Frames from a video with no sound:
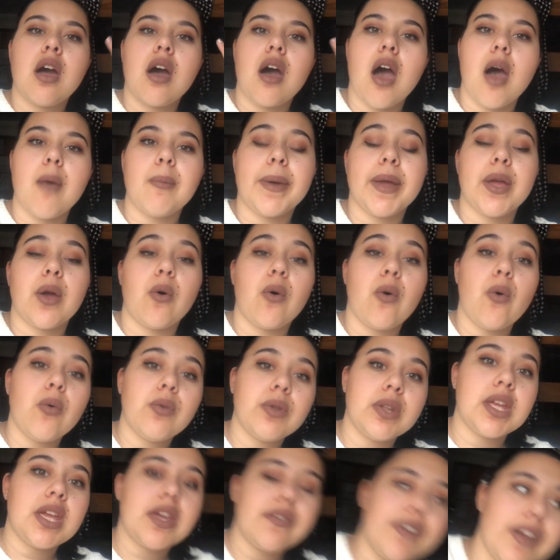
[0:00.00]

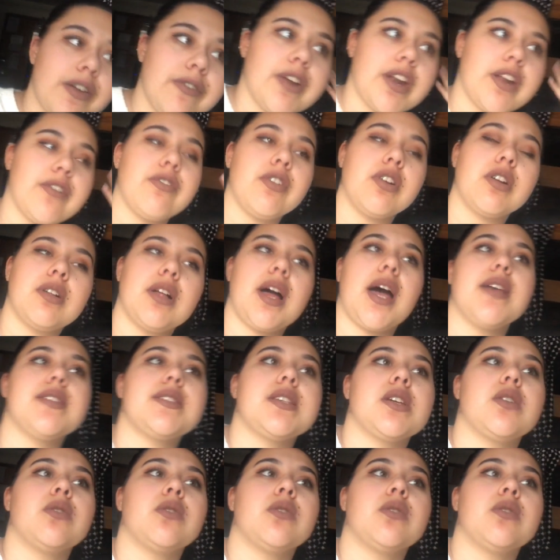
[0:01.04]
If I read it for class,